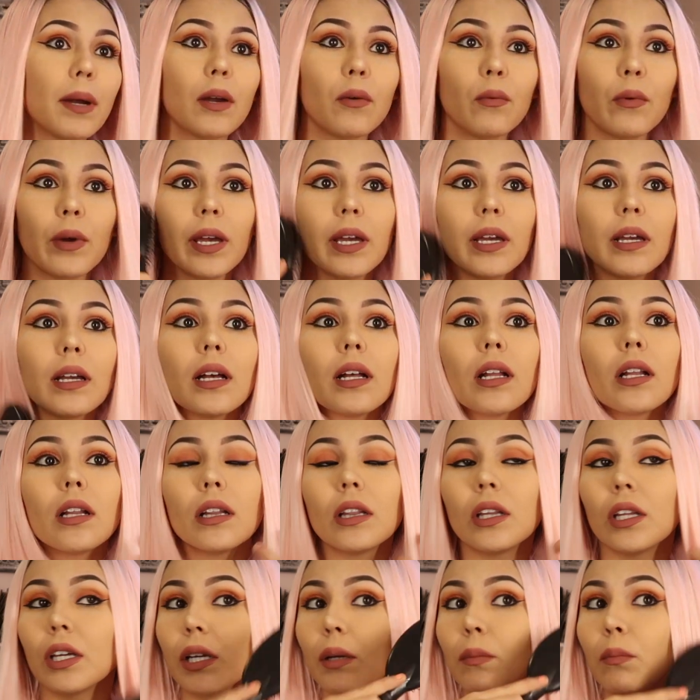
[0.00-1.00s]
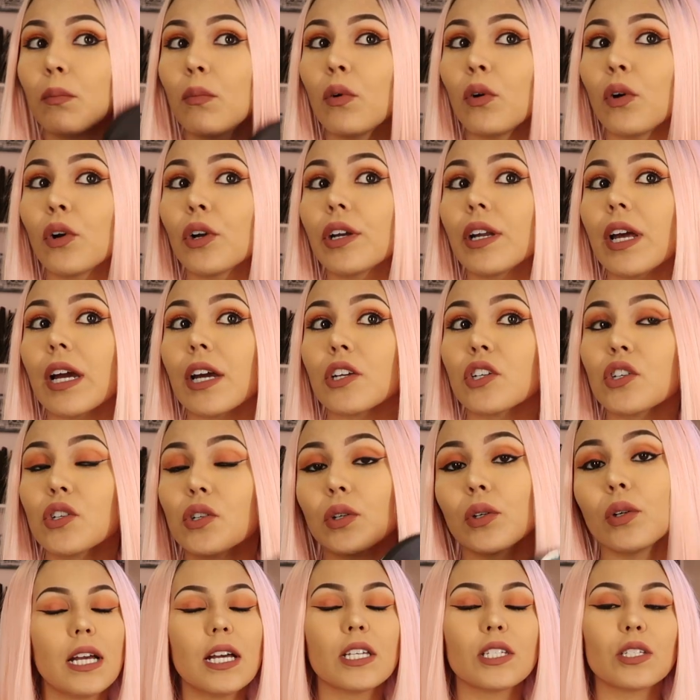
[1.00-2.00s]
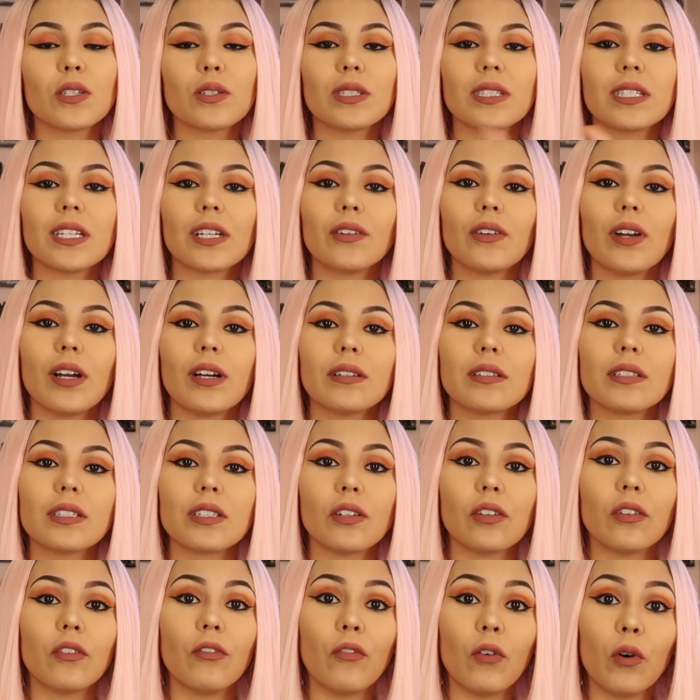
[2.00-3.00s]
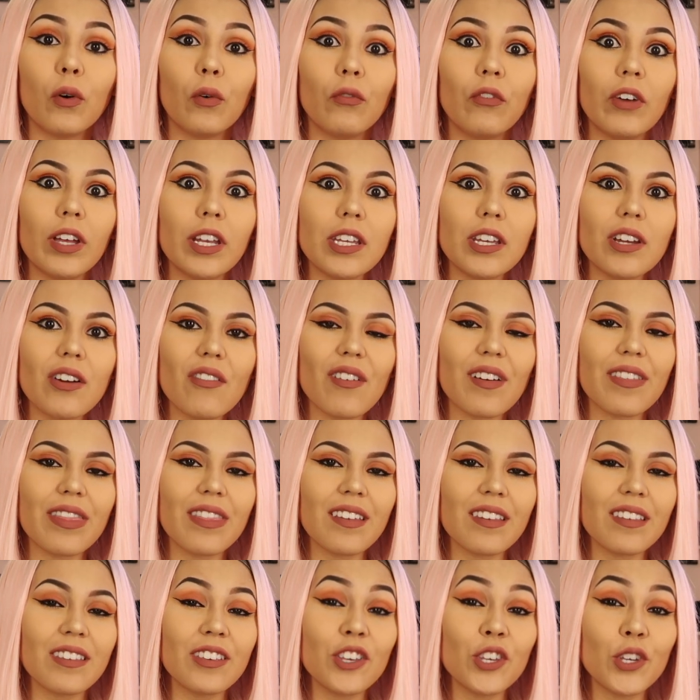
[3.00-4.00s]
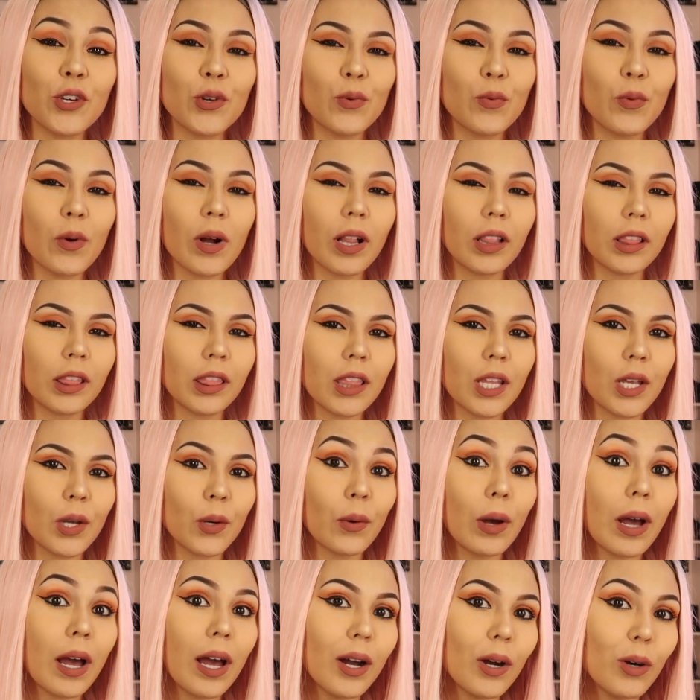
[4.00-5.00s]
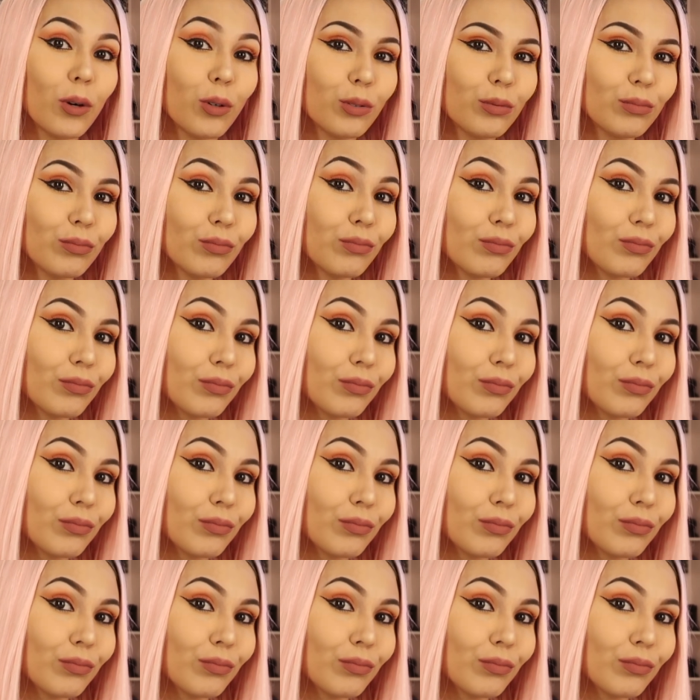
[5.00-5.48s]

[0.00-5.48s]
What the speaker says: my wig look more natural, so stick around until the full video and then you will know how.